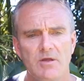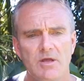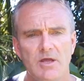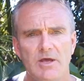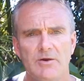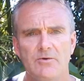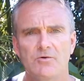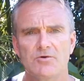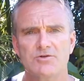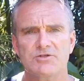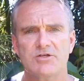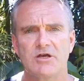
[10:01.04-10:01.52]

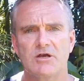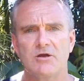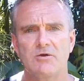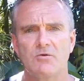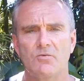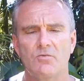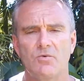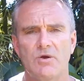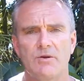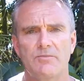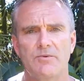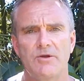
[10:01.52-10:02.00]
and
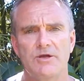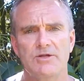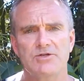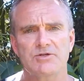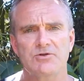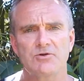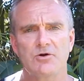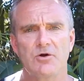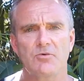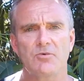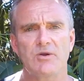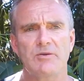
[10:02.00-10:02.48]
also each
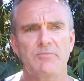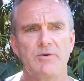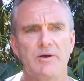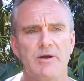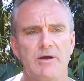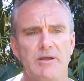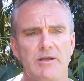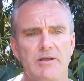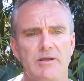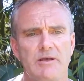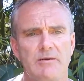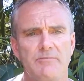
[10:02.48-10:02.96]
night we
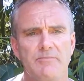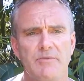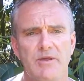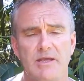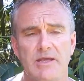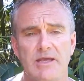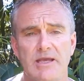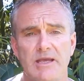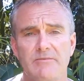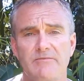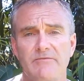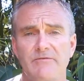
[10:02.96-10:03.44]
pay
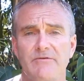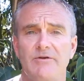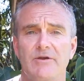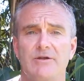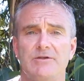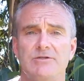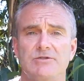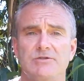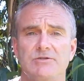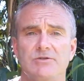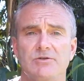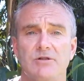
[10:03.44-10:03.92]
camp
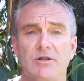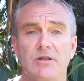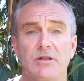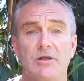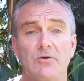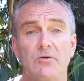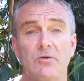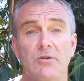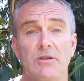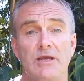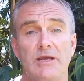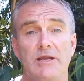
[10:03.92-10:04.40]
fees to the
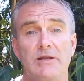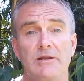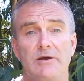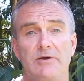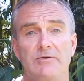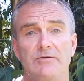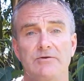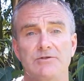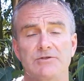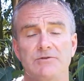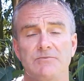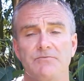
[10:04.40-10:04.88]
local
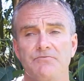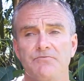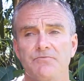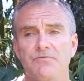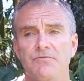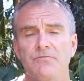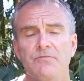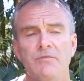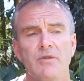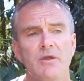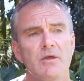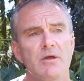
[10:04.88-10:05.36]
landowners.
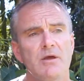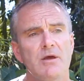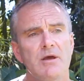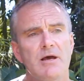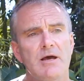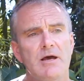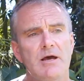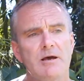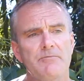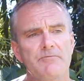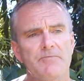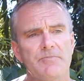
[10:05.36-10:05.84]

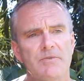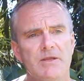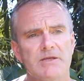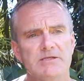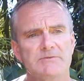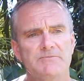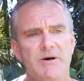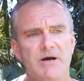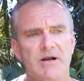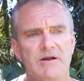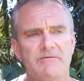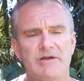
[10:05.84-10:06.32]

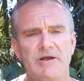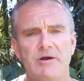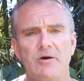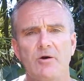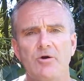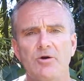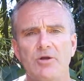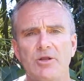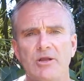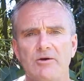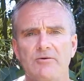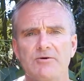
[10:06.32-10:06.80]
As part of our
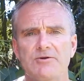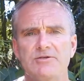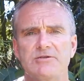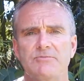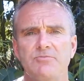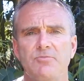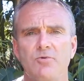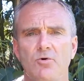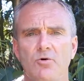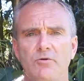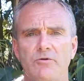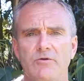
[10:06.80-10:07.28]
ongoing
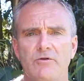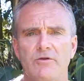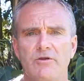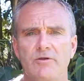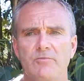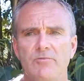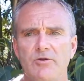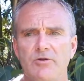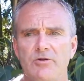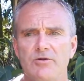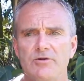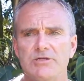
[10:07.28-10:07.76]
support with the
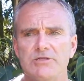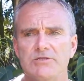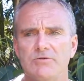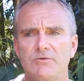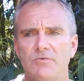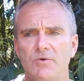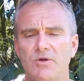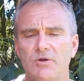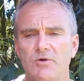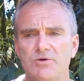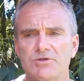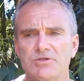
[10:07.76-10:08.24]
communities,
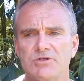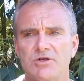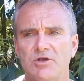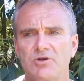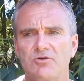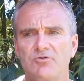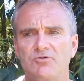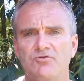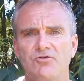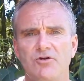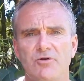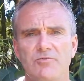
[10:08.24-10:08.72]
we also
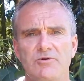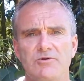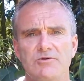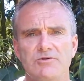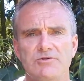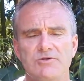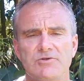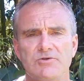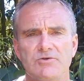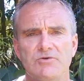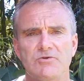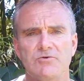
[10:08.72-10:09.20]
contribute
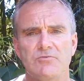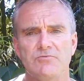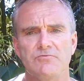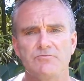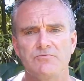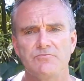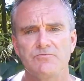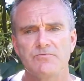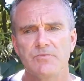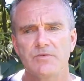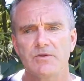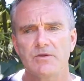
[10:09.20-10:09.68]
to
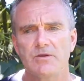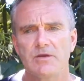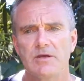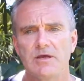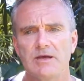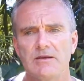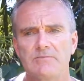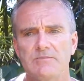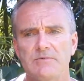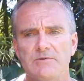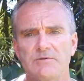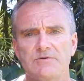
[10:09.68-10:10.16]

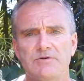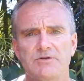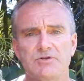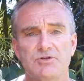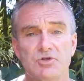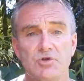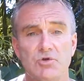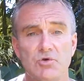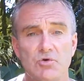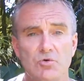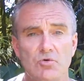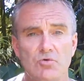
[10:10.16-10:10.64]
the
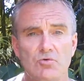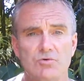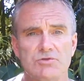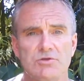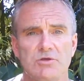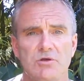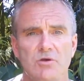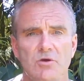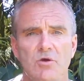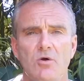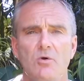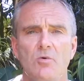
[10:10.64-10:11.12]
schools
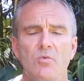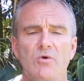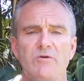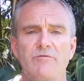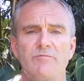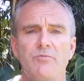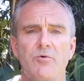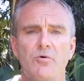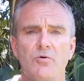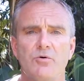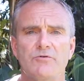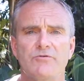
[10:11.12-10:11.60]

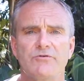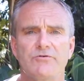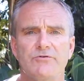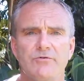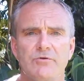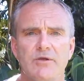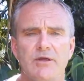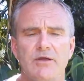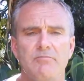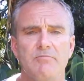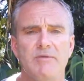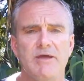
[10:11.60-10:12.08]
with books
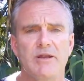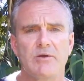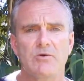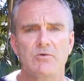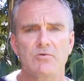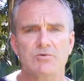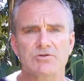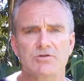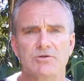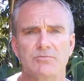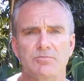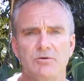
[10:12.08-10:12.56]
and
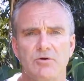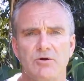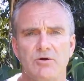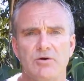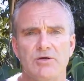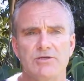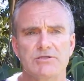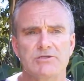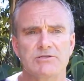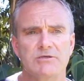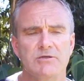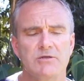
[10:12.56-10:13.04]
medical
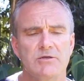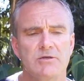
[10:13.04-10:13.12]
supplies,